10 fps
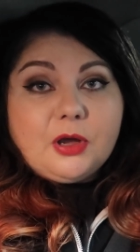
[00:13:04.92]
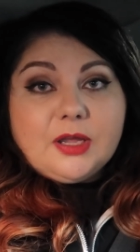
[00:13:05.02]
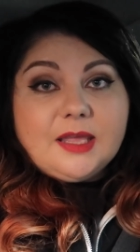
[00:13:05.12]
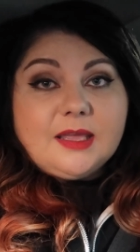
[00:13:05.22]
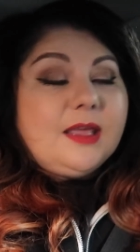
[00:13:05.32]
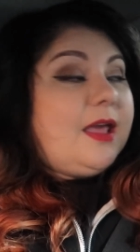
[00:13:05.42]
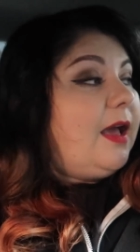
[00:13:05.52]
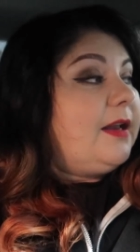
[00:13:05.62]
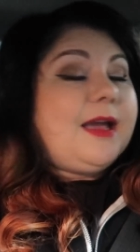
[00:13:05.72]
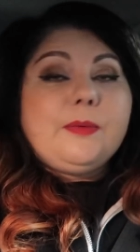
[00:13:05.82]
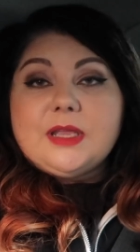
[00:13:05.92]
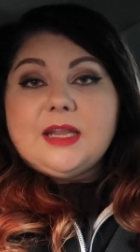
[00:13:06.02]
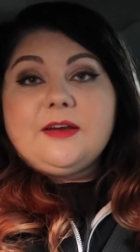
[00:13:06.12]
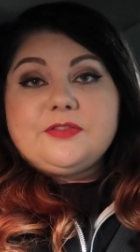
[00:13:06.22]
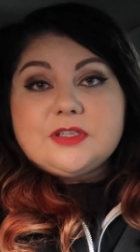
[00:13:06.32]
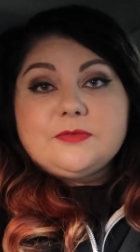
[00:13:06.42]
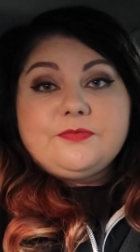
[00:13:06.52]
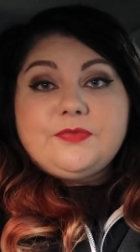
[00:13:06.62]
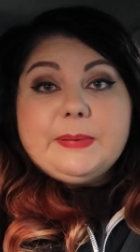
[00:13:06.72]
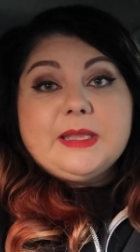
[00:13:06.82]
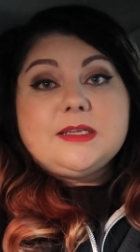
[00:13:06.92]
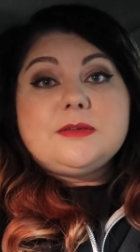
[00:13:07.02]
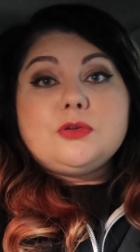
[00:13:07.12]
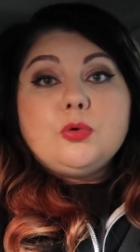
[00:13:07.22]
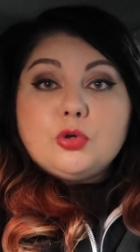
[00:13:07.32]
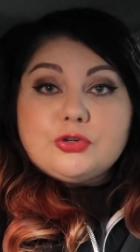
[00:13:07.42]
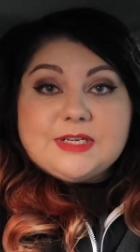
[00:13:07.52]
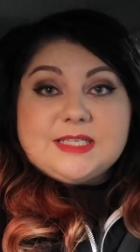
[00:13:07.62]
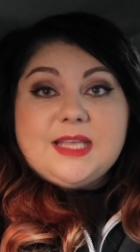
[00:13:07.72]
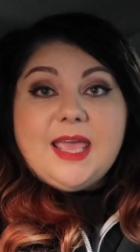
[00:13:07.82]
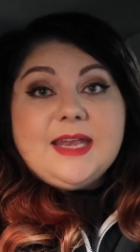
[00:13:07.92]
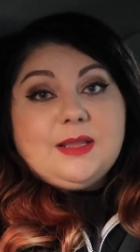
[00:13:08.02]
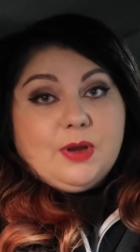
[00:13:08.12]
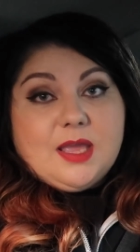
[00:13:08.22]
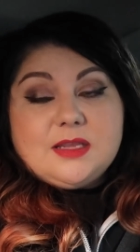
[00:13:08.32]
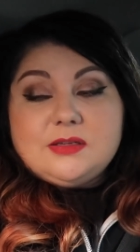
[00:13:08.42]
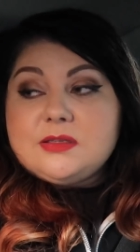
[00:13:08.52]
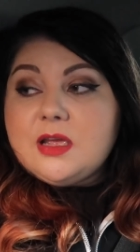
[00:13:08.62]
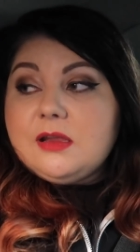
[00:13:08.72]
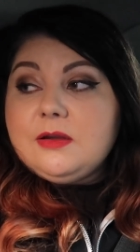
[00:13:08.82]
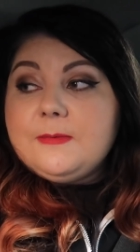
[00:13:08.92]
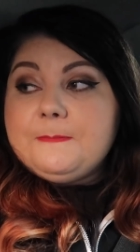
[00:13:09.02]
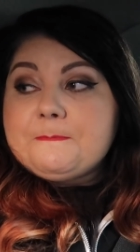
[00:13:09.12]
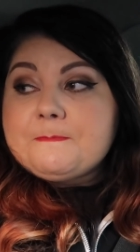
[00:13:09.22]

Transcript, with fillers: buy it, and now we're gonna have to flipping order it anyway, so